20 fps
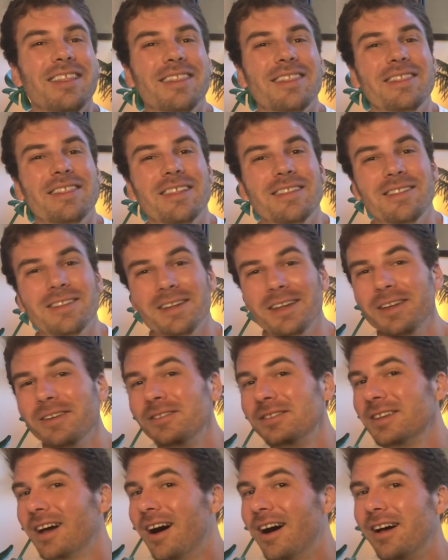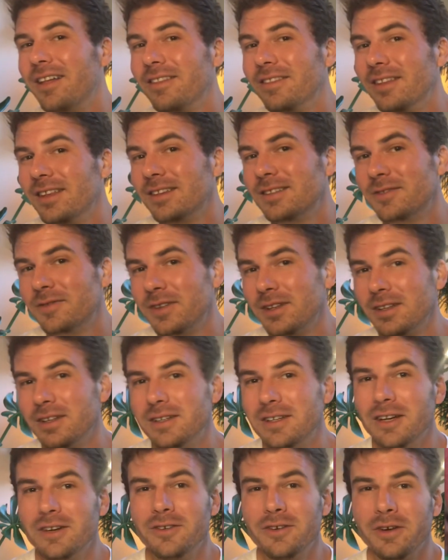The leaves on this
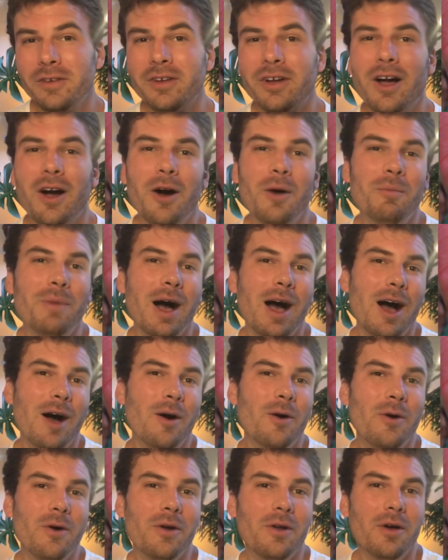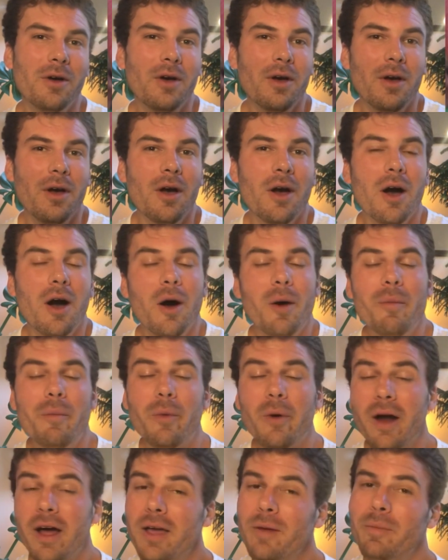philodendron come out a
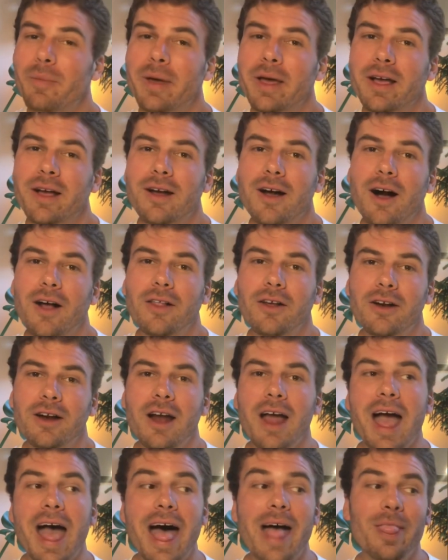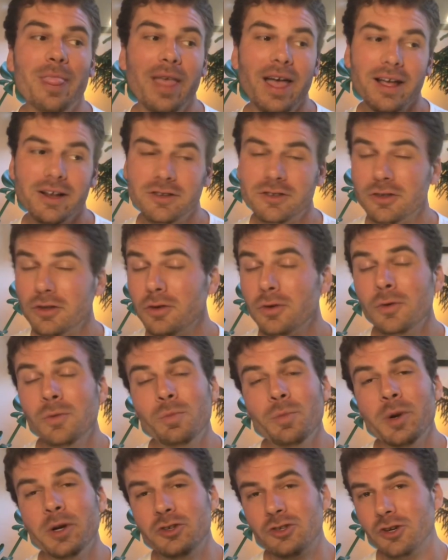bright pink color and they do
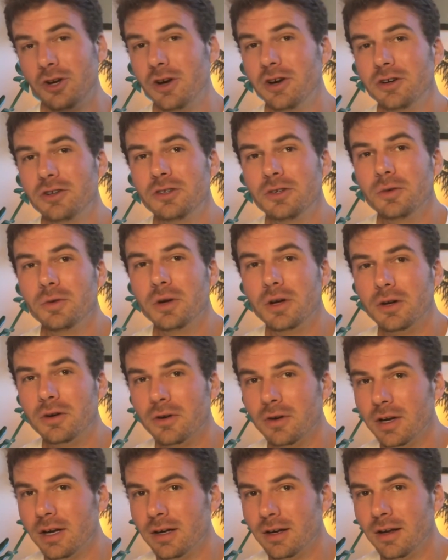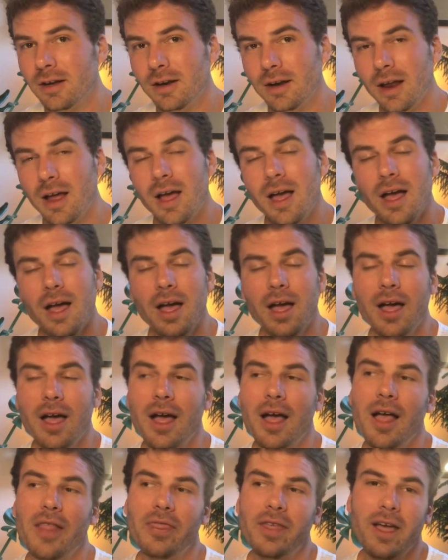mature to a green.
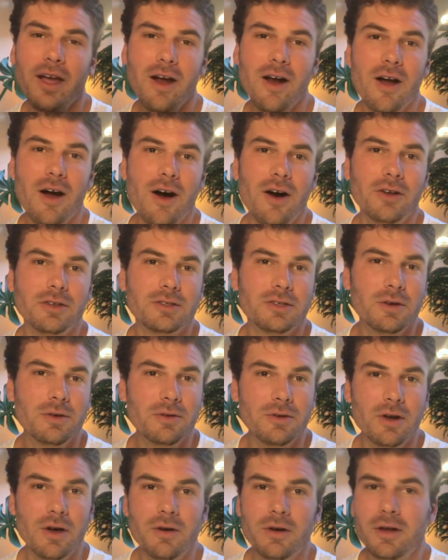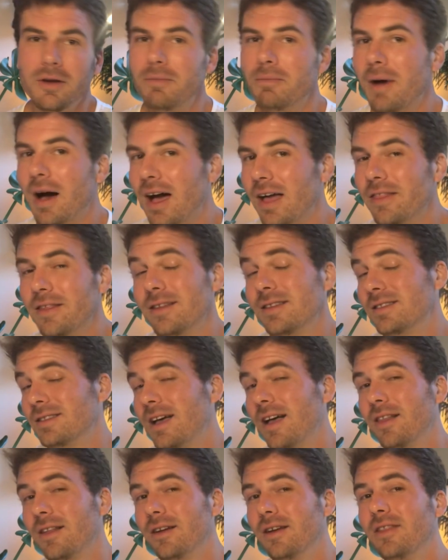They are also noted by the
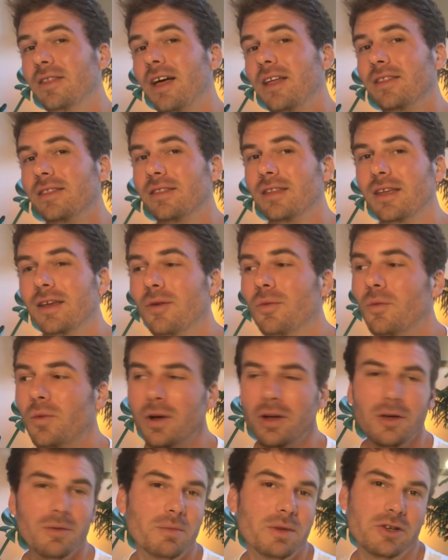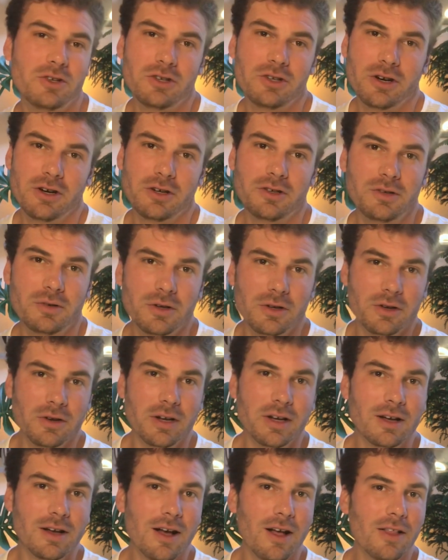seller that it will mature to a
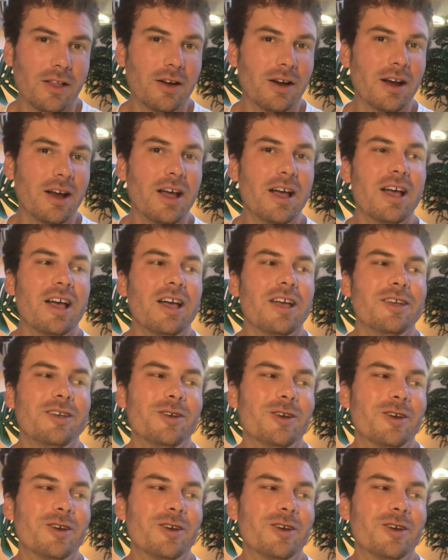green color. You